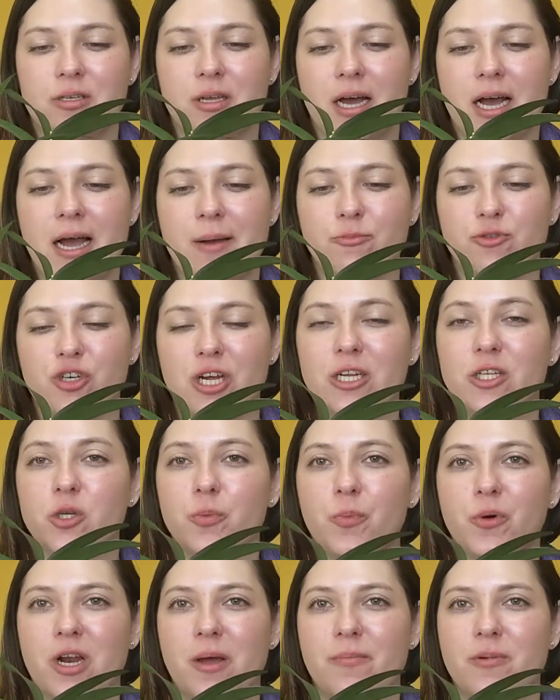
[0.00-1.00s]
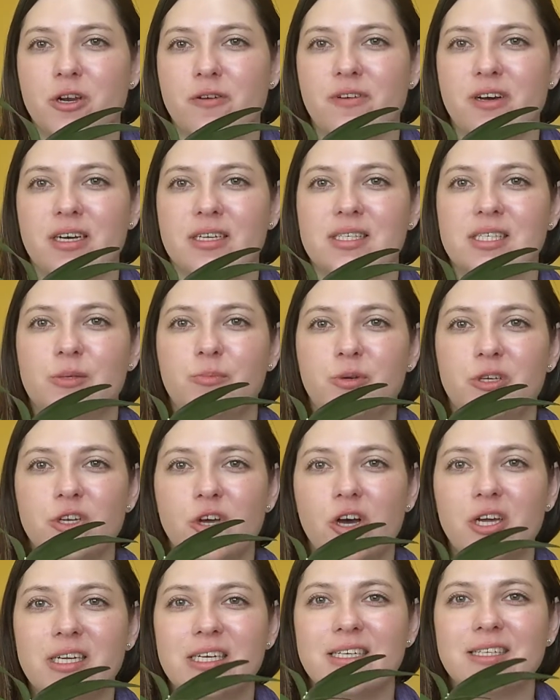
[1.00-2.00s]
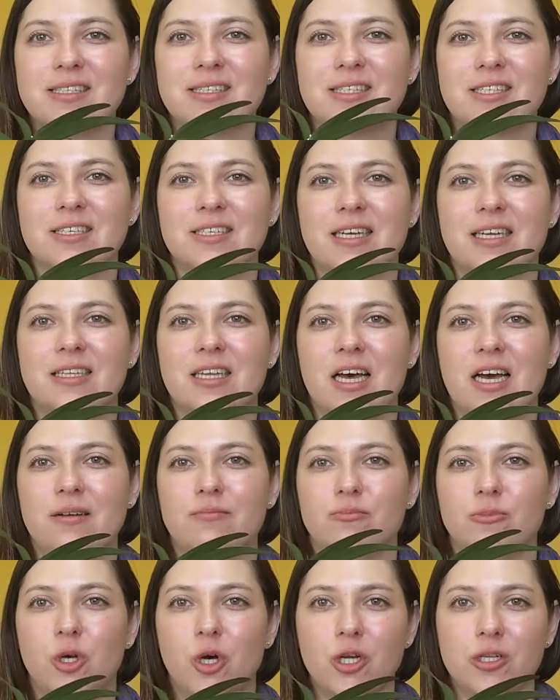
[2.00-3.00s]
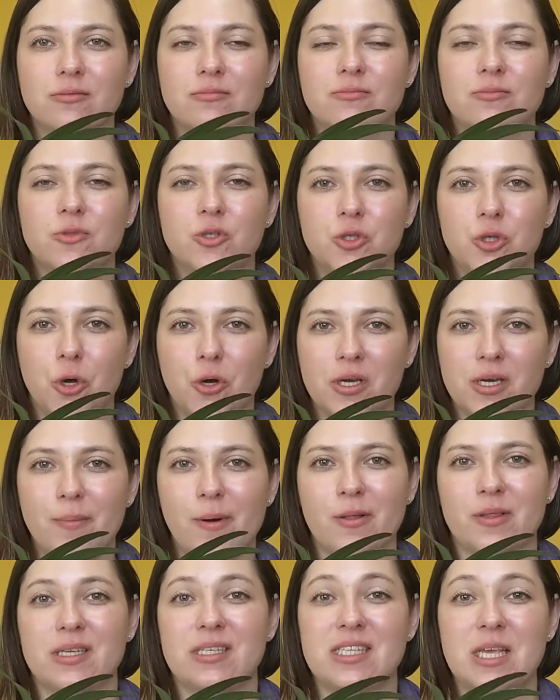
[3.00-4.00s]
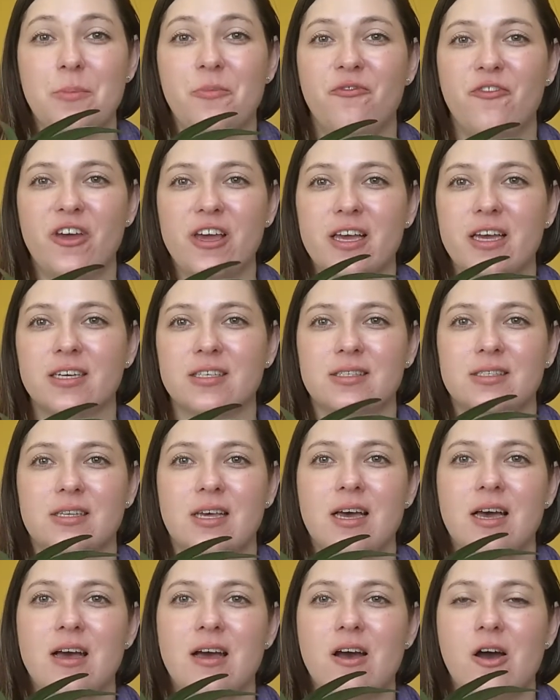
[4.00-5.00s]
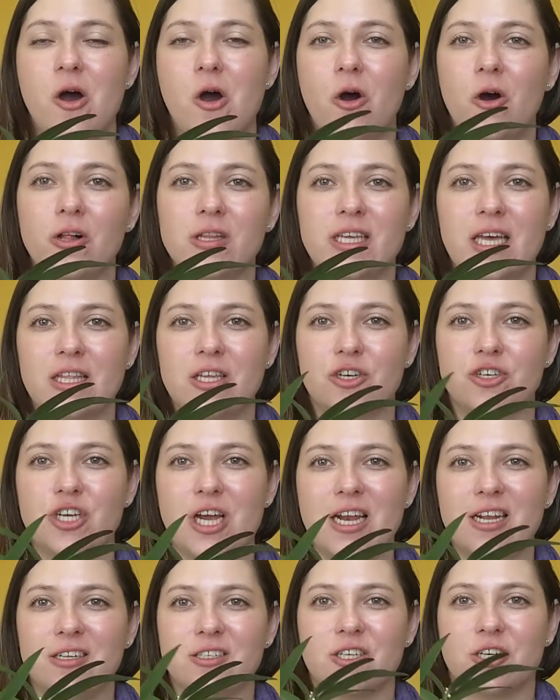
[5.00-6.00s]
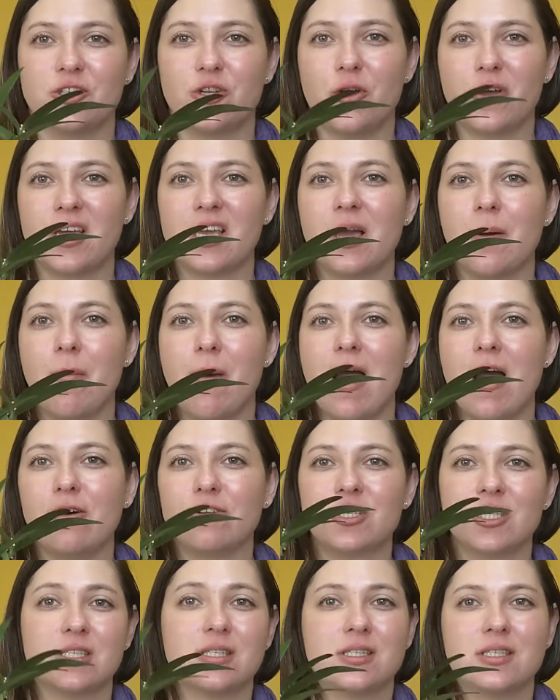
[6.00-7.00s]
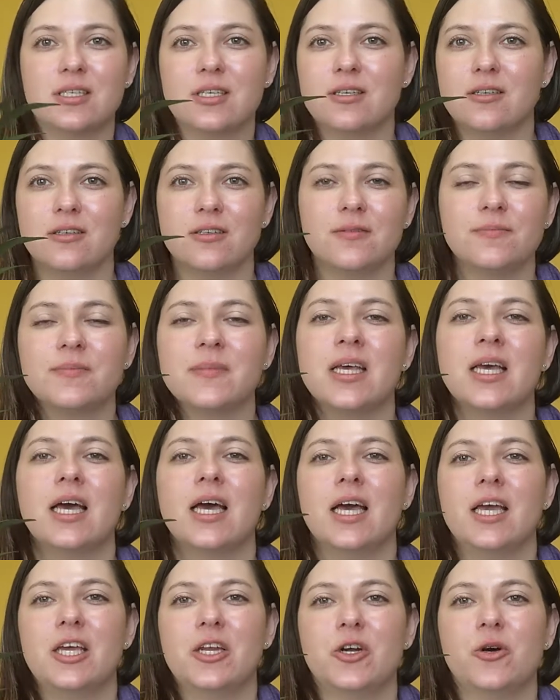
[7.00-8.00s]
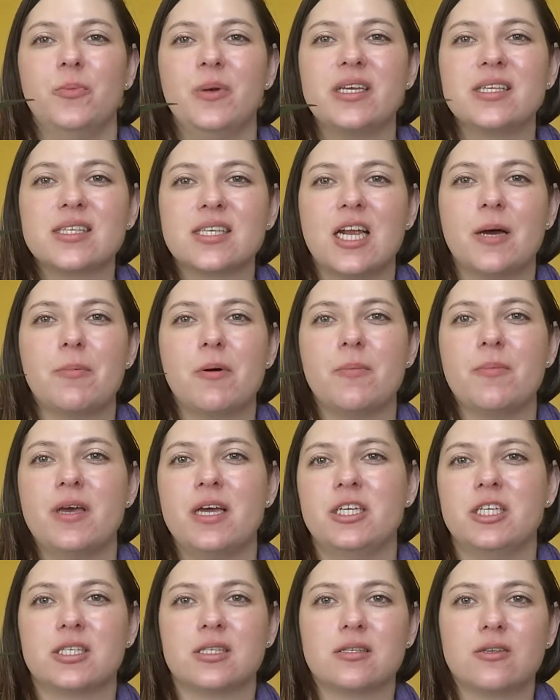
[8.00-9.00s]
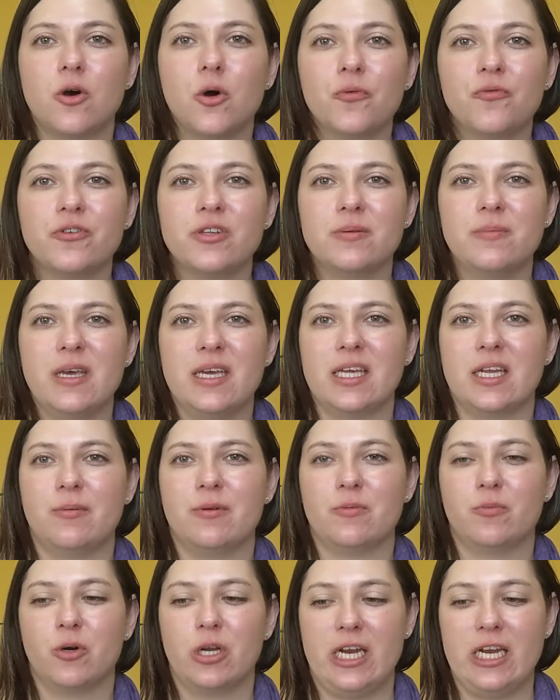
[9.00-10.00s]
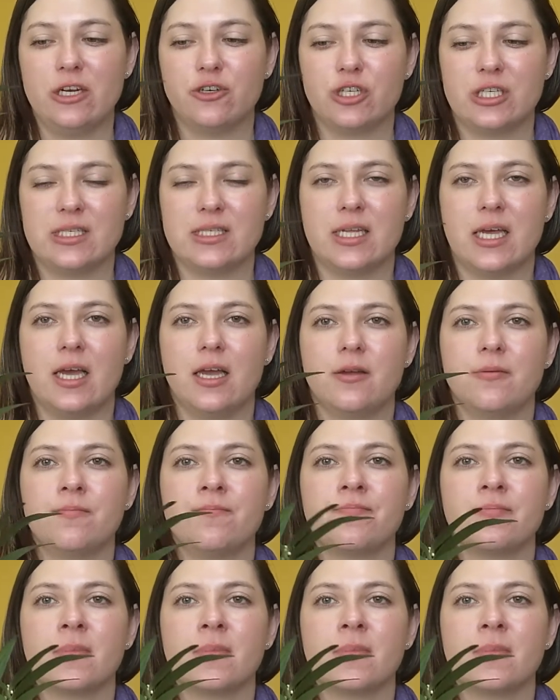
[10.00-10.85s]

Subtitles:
I'm trying to put a bit of a spin on it so that I'm not talking about the same thing as all the other channels are talking about, just to mix it up a bit, just hopefully make it a bit more interesting.